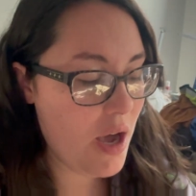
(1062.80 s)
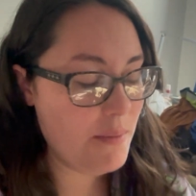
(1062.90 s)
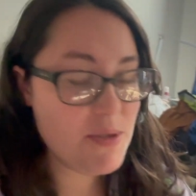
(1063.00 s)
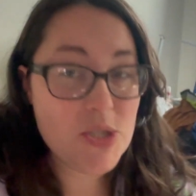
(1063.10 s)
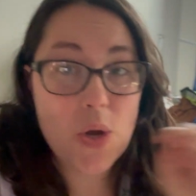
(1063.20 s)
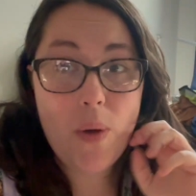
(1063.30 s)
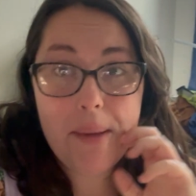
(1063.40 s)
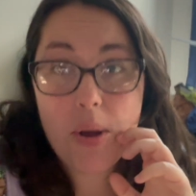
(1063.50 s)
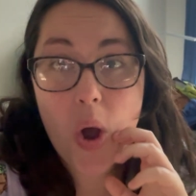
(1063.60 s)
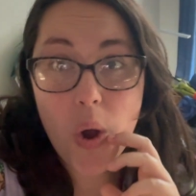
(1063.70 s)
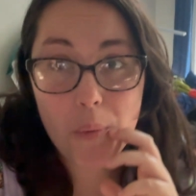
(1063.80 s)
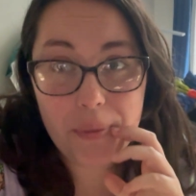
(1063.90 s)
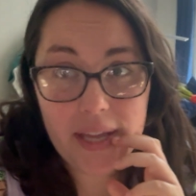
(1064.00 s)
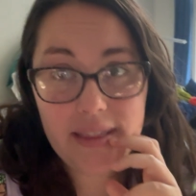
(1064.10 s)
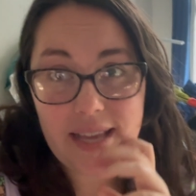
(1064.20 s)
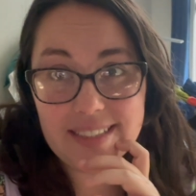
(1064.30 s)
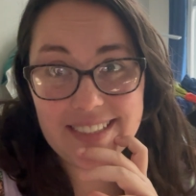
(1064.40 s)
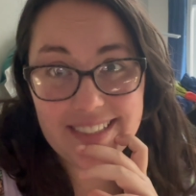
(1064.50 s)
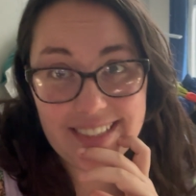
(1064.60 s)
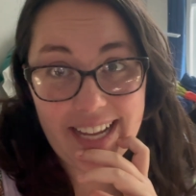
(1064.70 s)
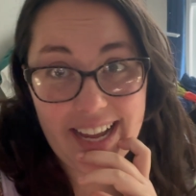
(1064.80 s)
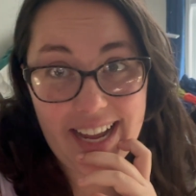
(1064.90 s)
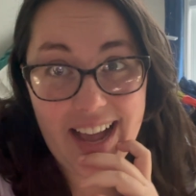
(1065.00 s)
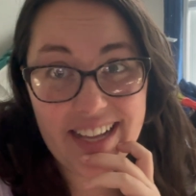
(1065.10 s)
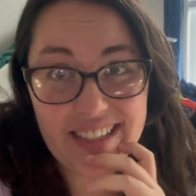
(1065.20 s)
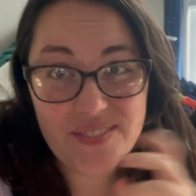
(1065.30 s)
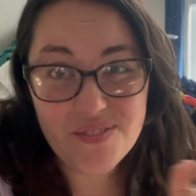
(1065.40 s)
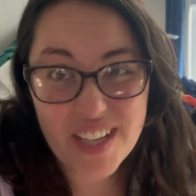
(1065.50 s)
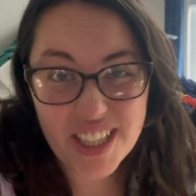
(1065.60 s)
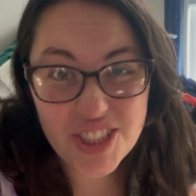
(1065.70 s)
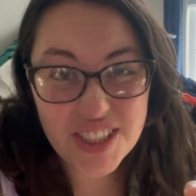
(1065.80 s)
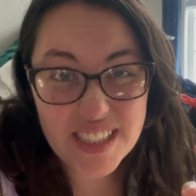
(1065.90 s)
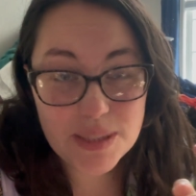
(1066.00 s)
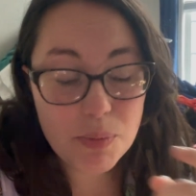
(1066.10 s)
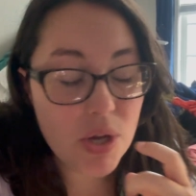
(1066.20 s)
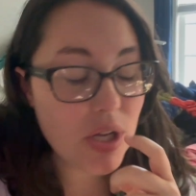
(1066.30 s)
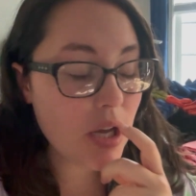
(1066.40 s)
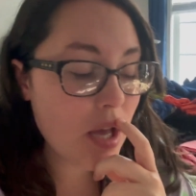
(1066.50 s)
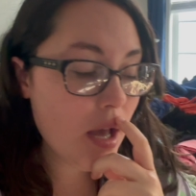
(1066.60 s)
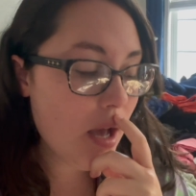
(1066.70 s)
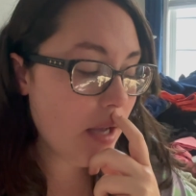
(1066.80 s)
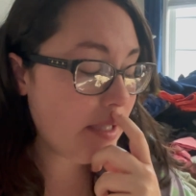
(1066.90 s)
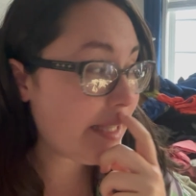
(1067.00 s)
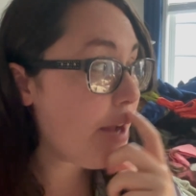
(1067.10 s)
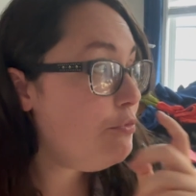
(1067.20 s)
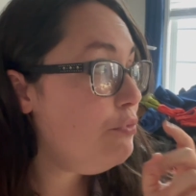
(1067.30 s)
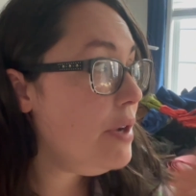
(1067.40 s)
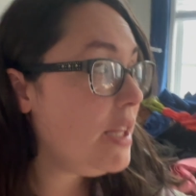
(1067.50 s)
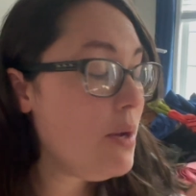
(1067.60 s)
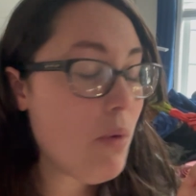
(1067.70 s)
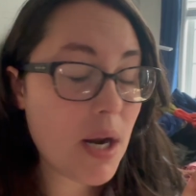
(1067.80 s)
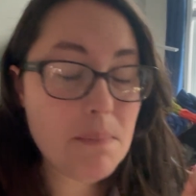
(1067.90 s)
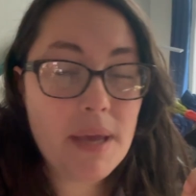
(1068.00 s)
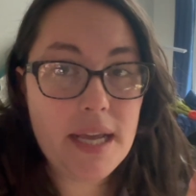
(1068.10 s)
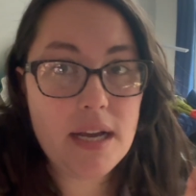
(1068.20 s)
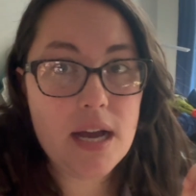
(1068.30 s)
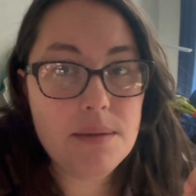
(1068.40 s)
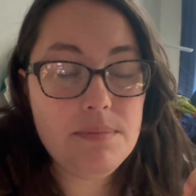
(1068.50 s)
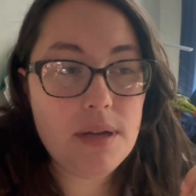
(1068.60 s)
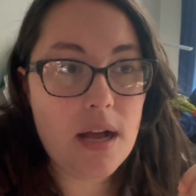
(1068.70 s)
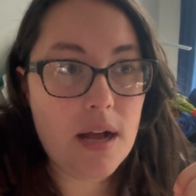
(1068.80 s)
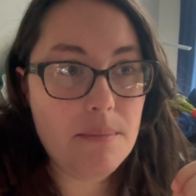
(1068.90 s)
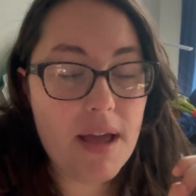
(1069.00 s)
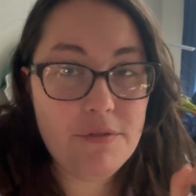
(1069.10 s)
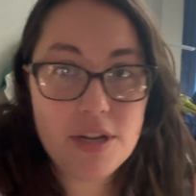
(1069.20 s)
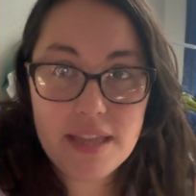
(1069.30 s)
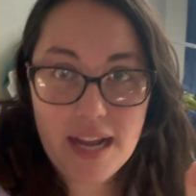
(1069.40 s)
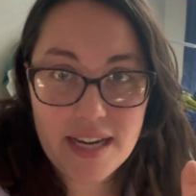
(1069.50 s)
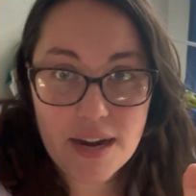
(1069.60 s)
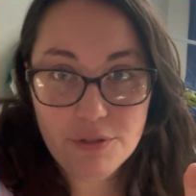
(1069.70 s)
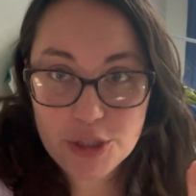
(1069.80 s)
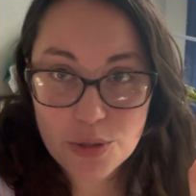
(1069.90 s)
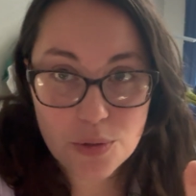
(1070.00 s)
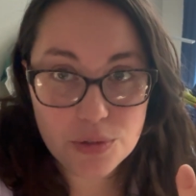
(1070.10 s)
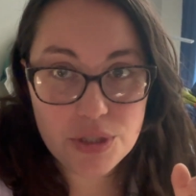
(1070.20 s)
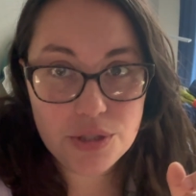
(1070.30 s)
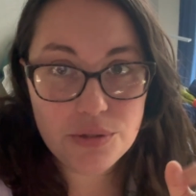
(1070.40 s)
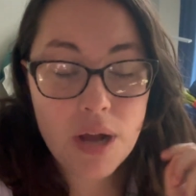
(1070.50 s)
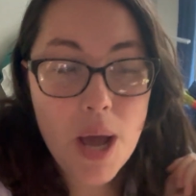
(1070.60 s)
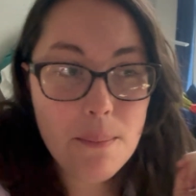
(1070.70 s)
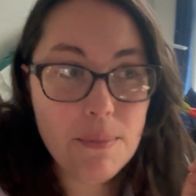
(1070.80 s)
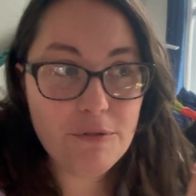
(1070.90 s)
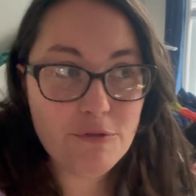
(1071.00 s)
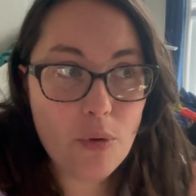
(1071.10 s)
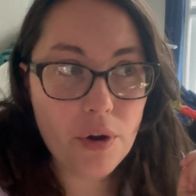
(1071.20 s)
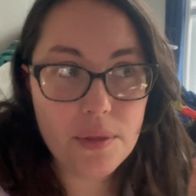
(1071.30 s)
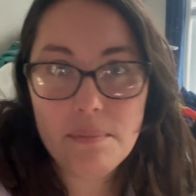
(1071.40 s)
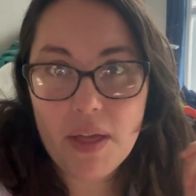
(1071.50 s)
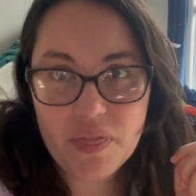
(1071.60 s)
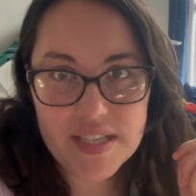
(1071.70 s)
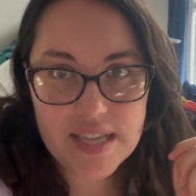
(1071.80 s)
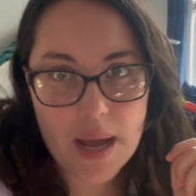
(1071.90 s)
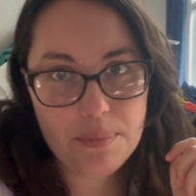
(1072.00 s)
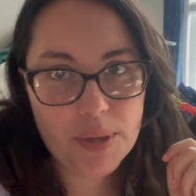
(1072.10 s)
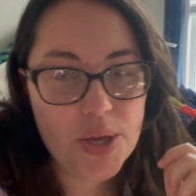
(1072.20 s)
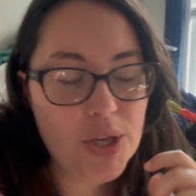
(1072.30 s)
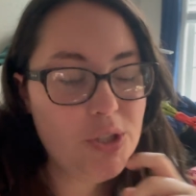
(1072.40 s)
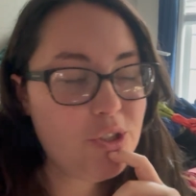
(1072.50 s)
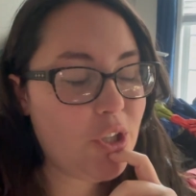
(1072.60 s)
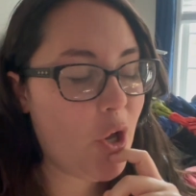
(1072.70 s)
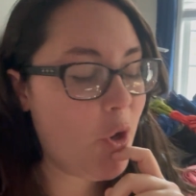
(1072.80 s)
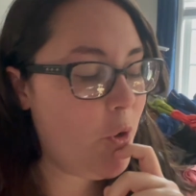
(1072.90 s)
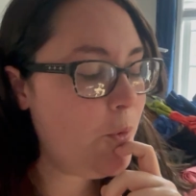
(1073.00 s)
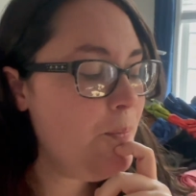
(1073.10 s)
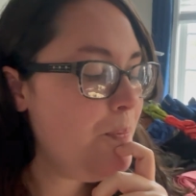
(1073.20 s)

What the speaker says: So I'm hoping that today I can finish this book, because I really want to pick up Everything I Never Told You before the month is up. So,